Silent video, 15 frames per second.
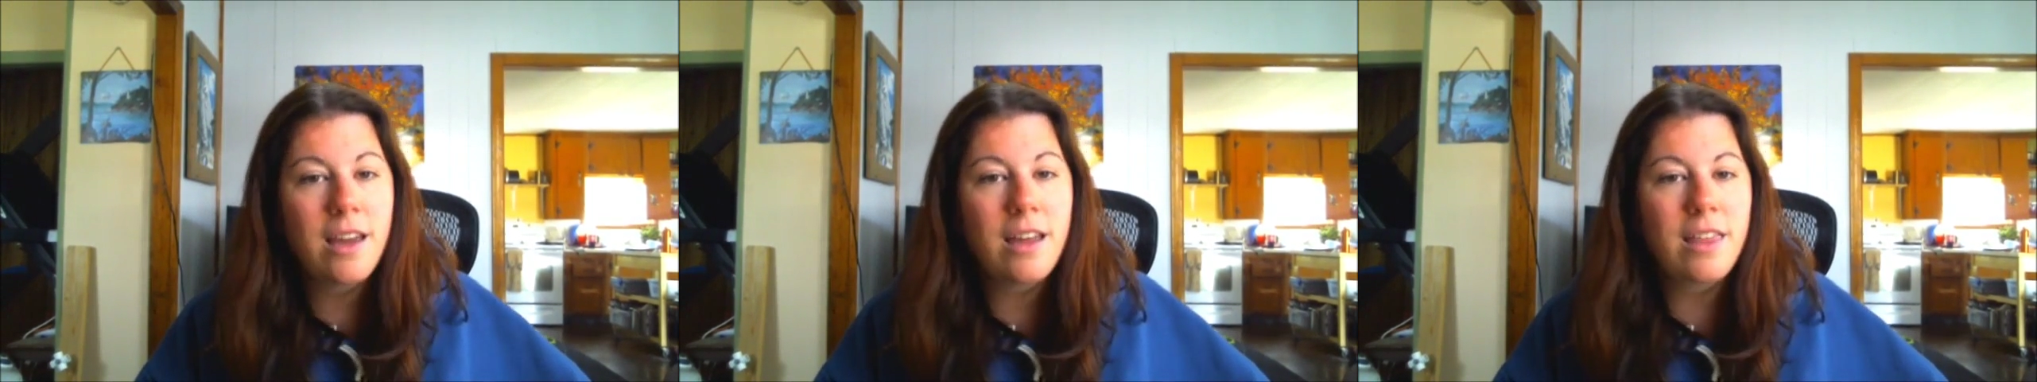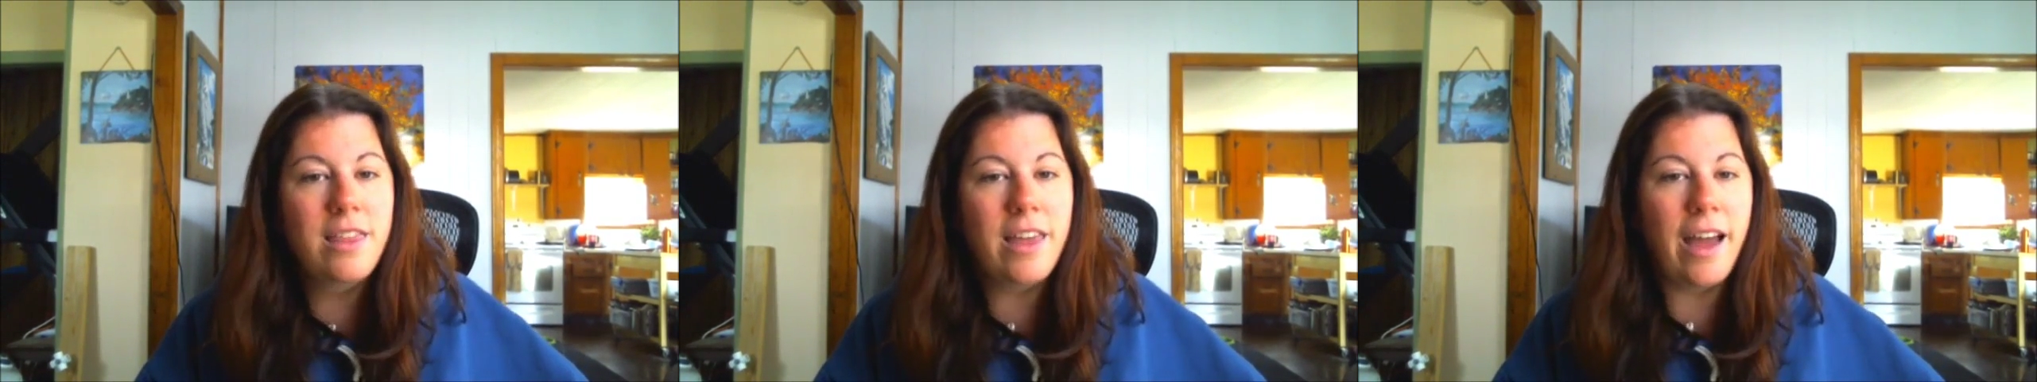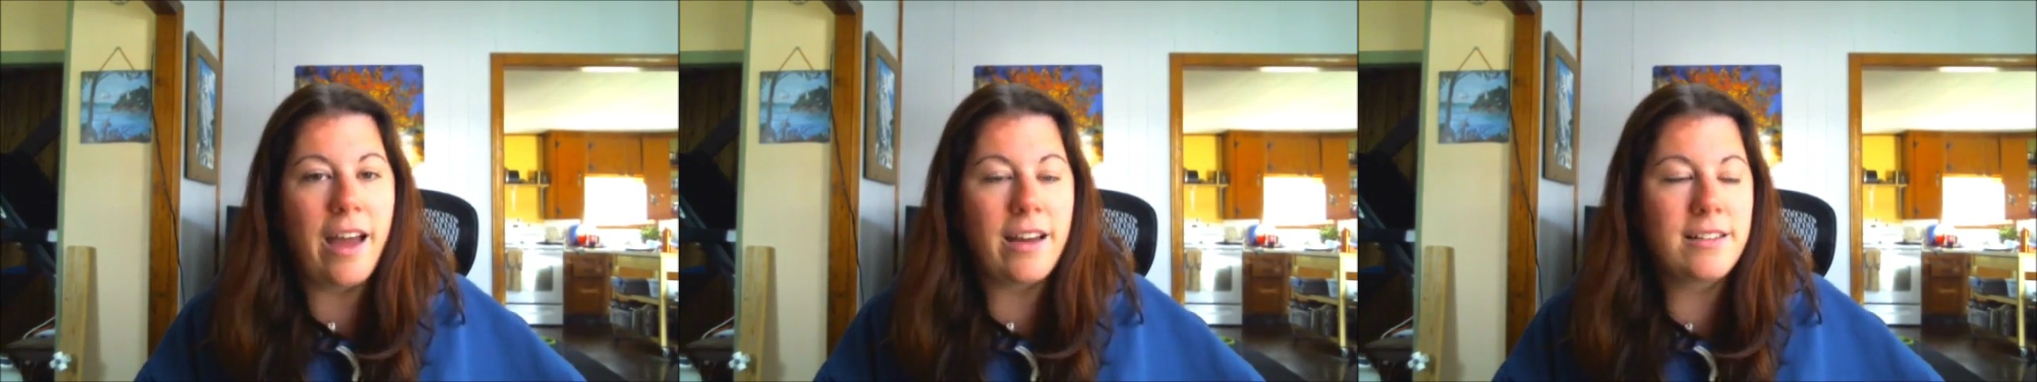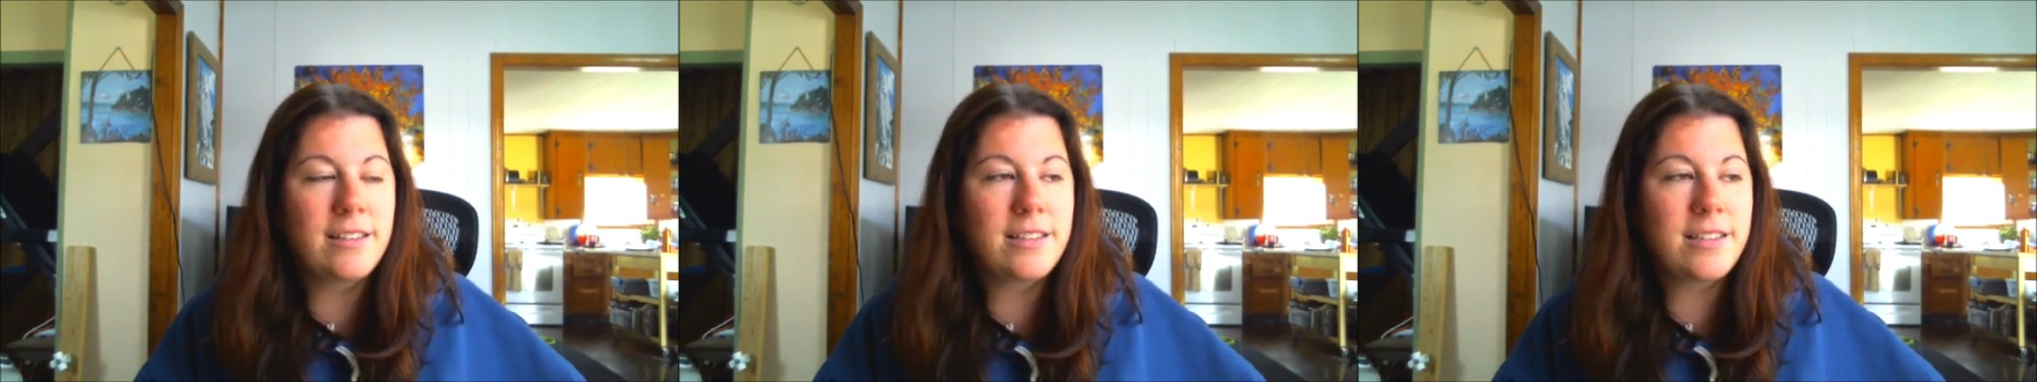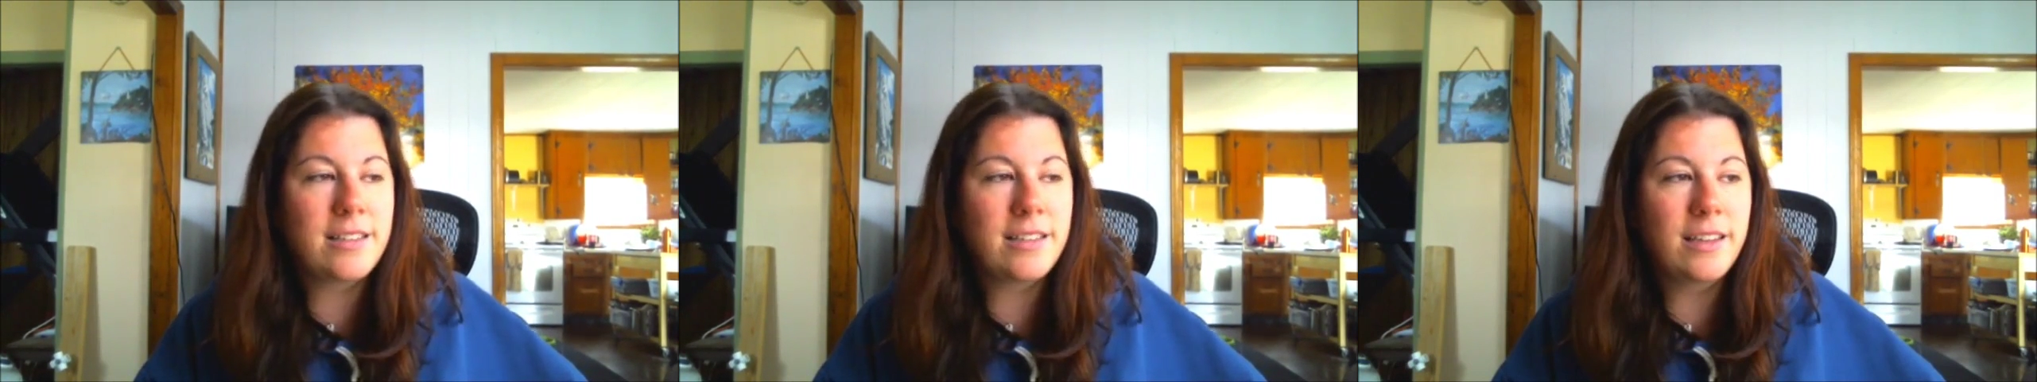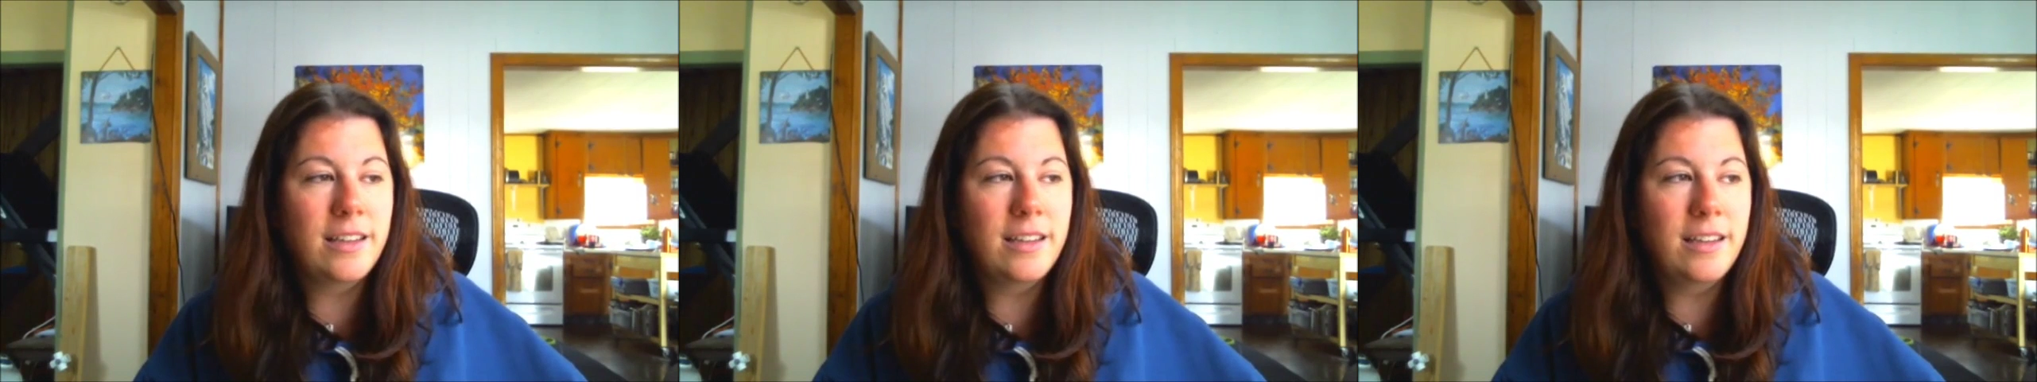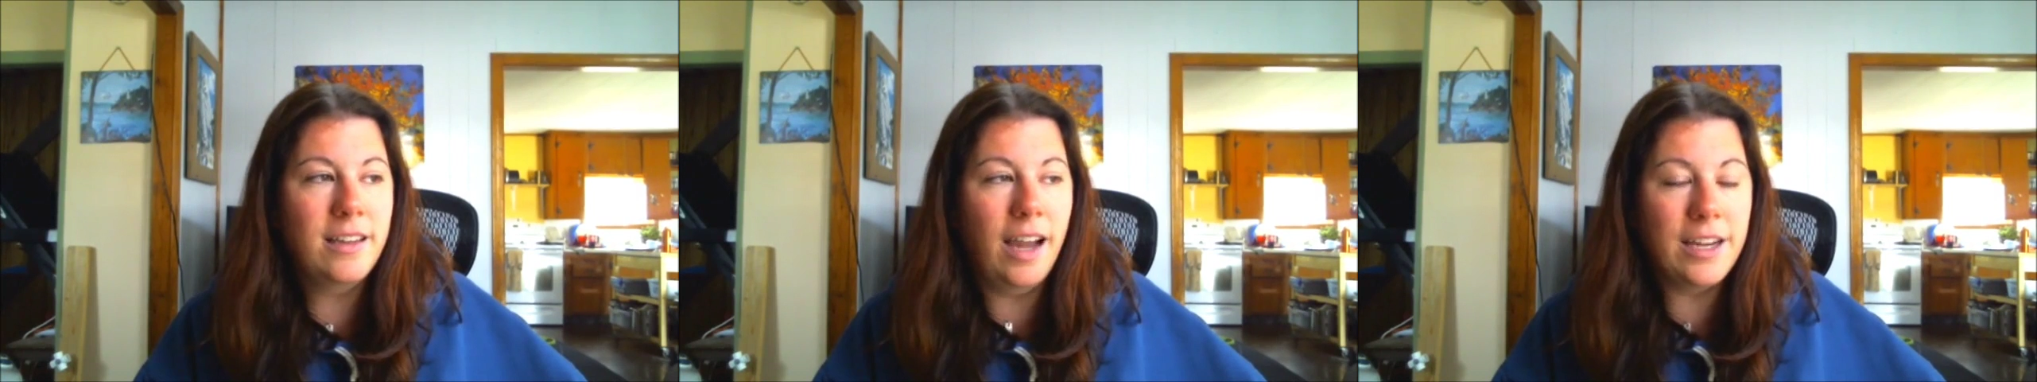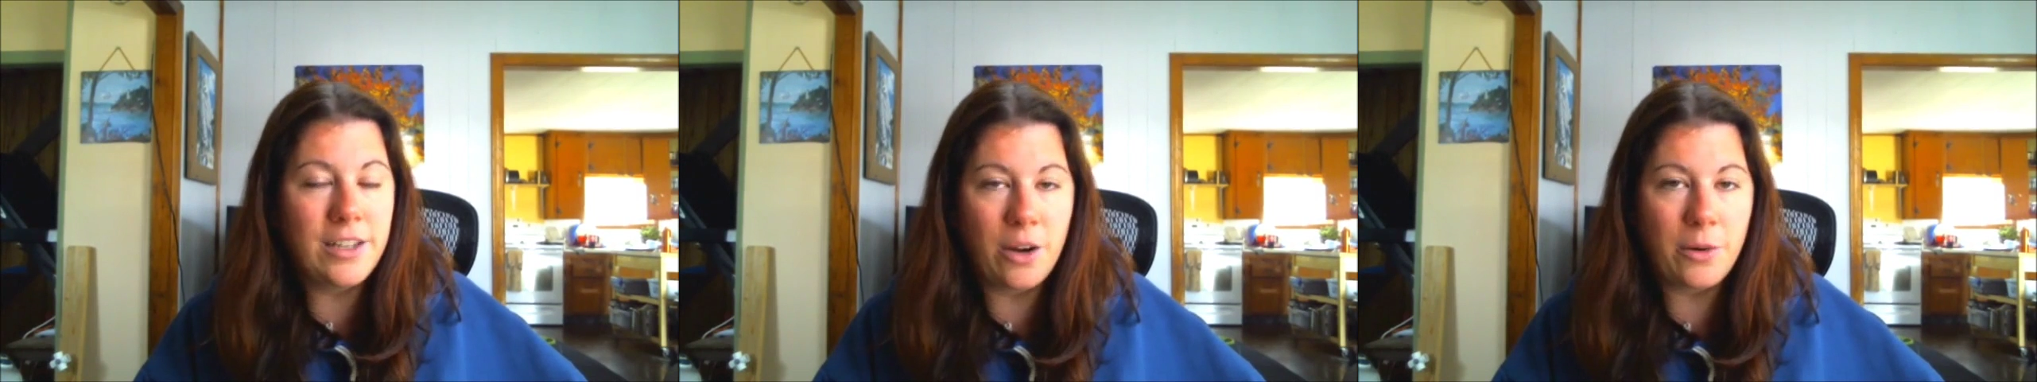that
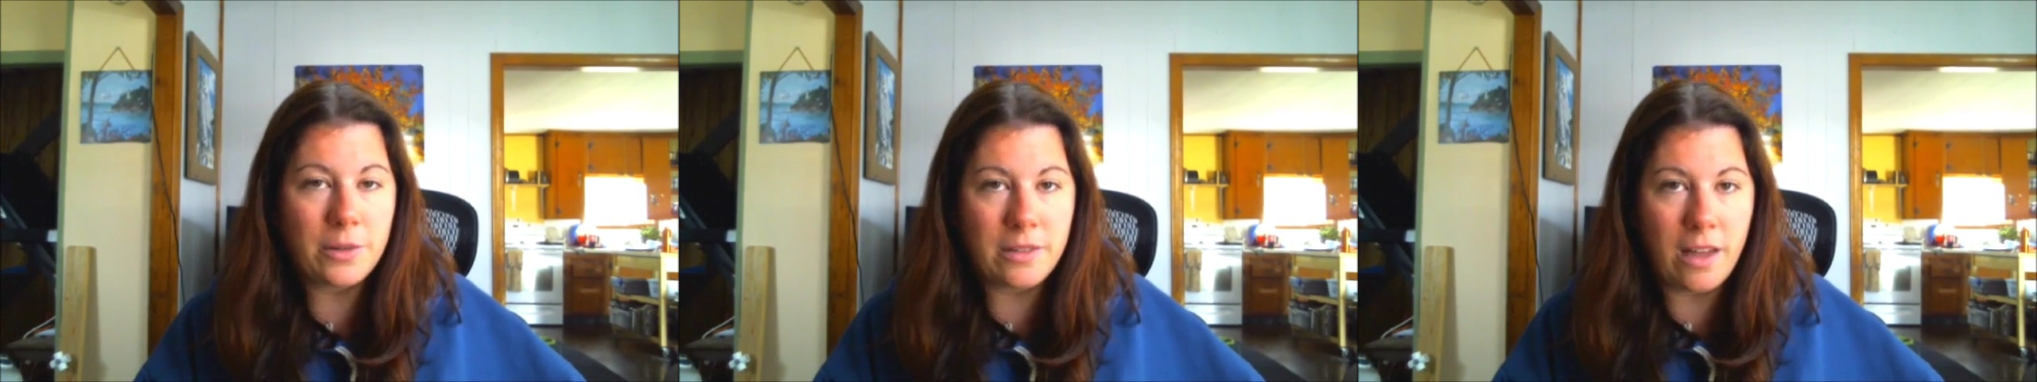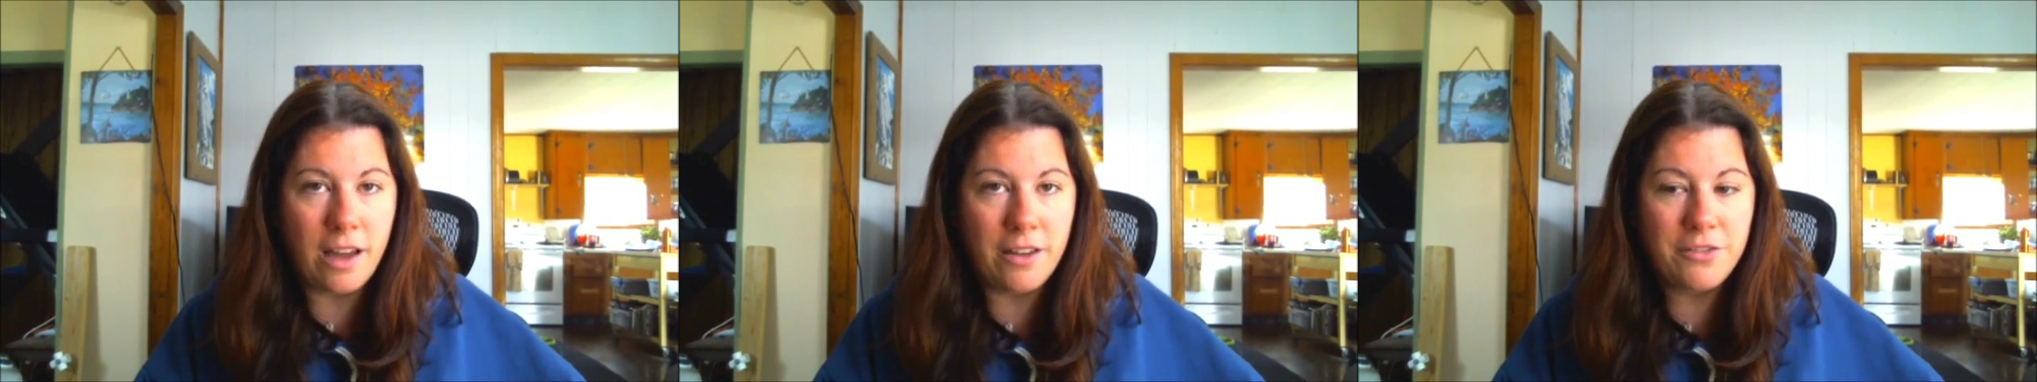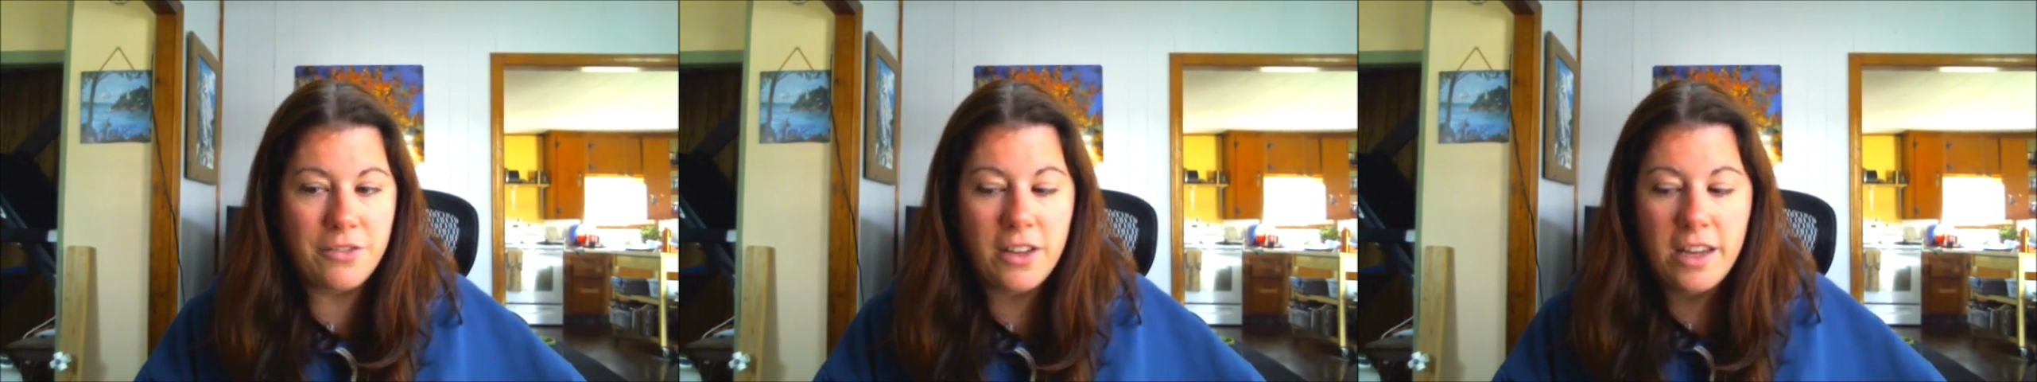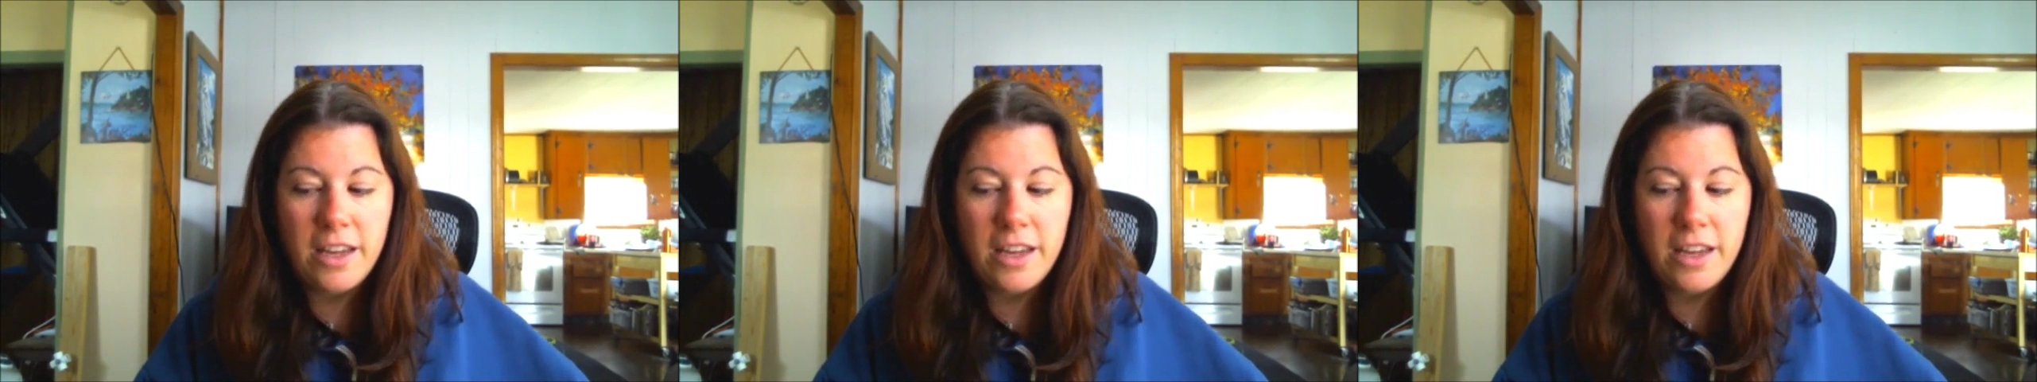I know and love.